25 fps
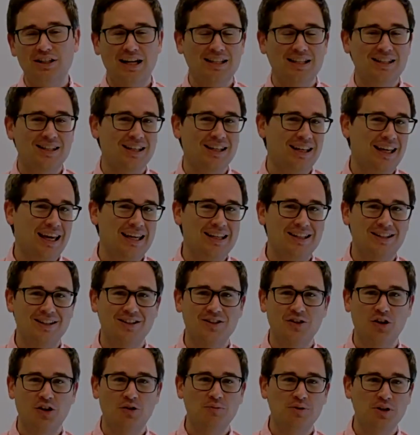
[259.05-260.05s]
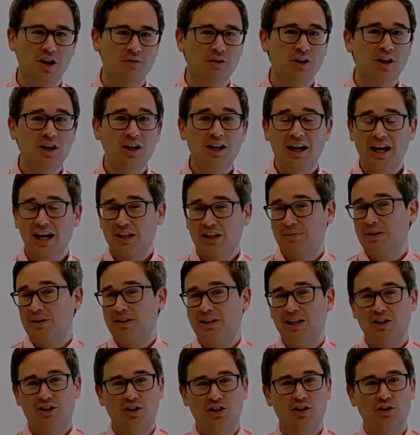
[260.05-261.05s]
That's the case in terms of
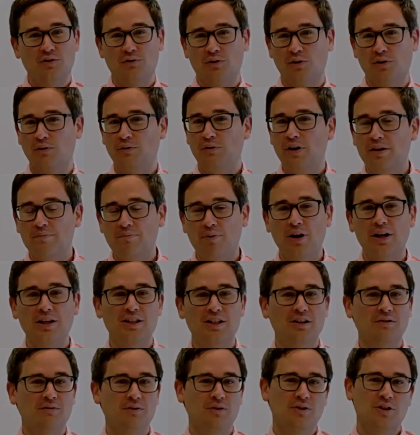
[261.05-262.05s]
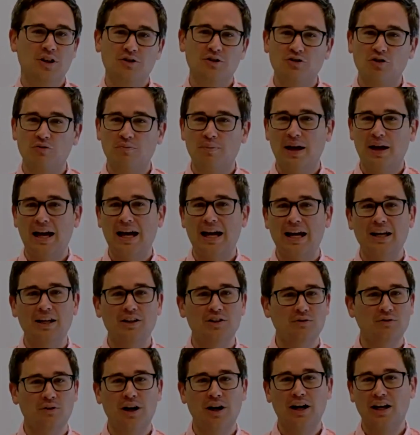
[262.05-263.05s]
expectations for Fed pricing, for central
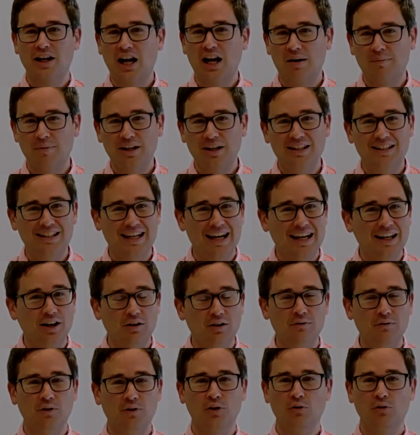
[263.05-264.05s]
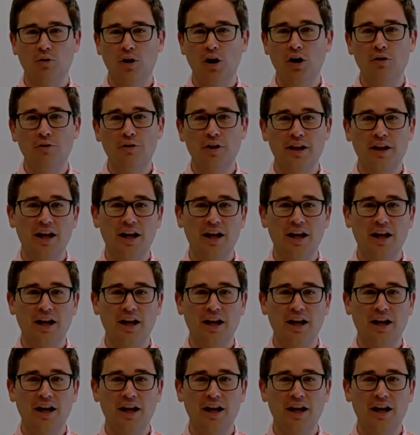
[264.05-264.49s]
banks, for economic data, for growth.